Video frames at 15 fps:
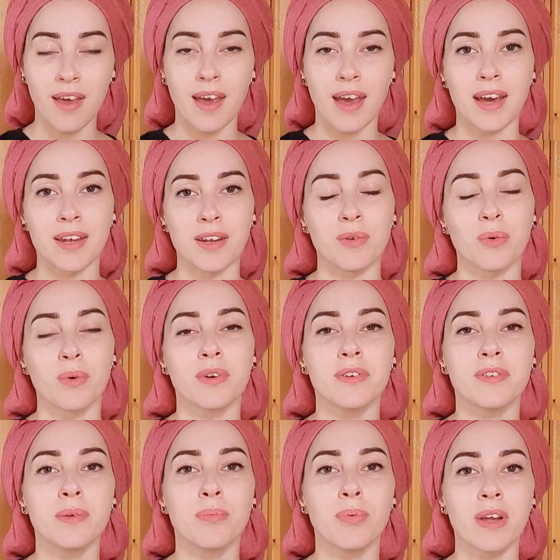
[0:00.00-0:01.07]
And in order
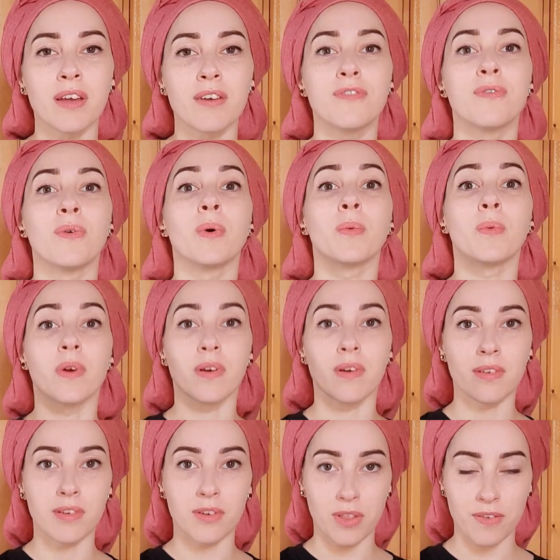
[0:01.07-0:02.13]
to bring it
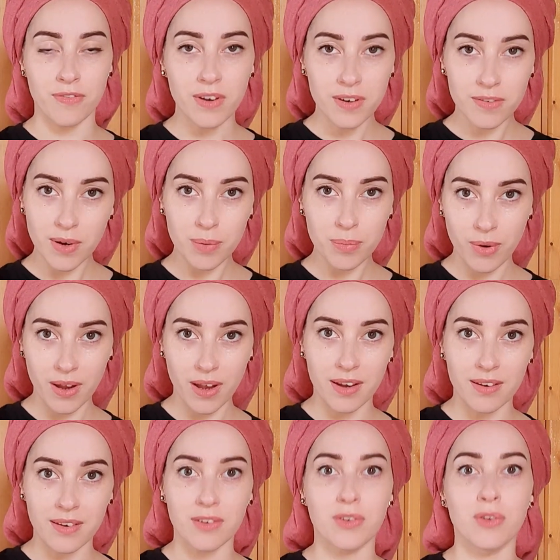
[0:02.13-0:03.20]
forward to the front of our
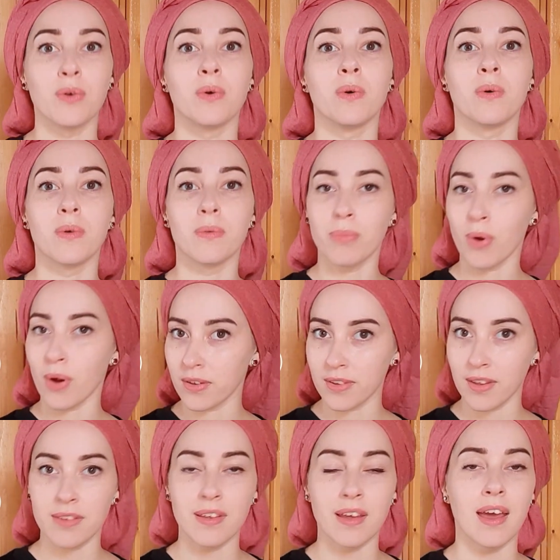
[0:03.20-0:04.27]
brain to
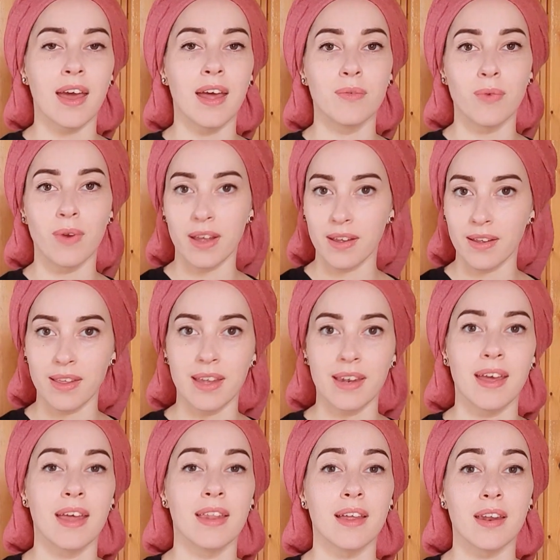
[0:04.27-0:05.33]
process it and regulate
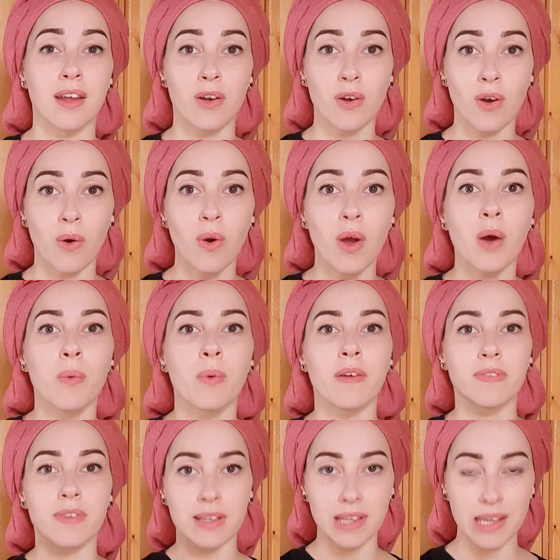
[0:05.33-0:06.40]
it and let it go, we have
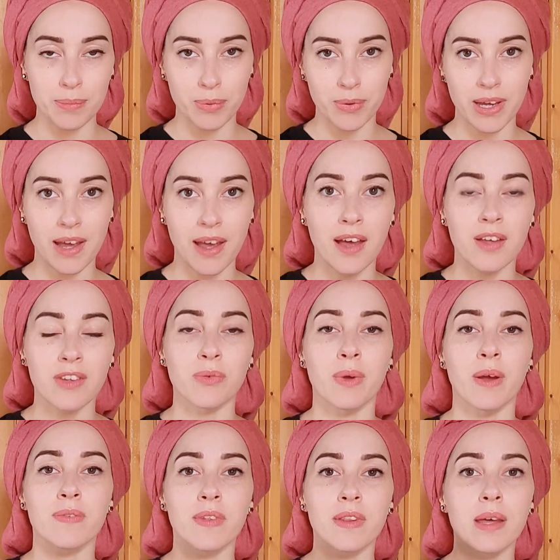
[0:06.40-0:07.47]
to label it. So we
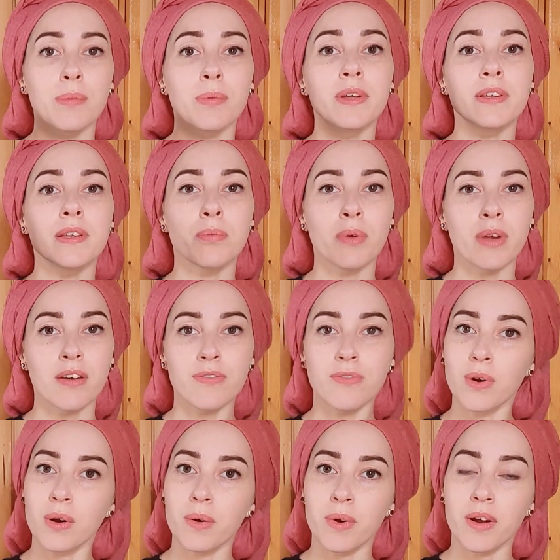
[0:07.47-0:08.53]
have to label it to bring it
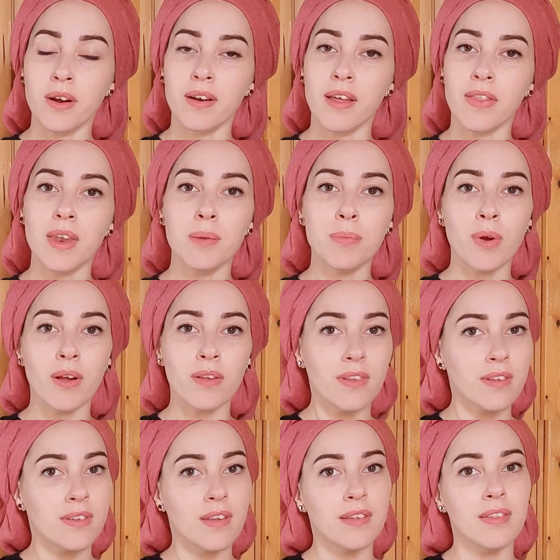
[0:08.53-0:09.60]
forward, and then it
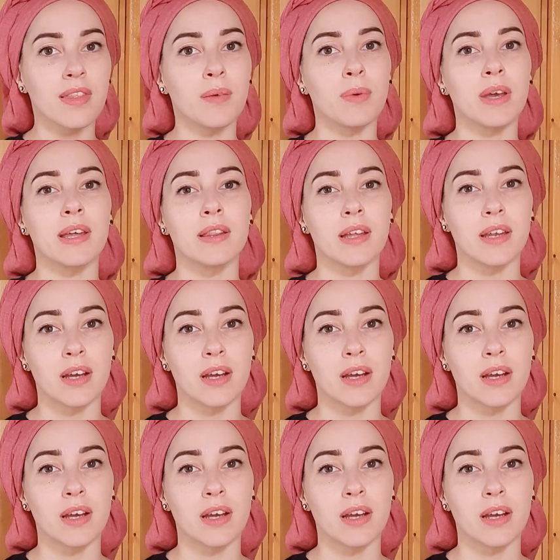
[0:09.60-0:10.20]
processes, and then we can let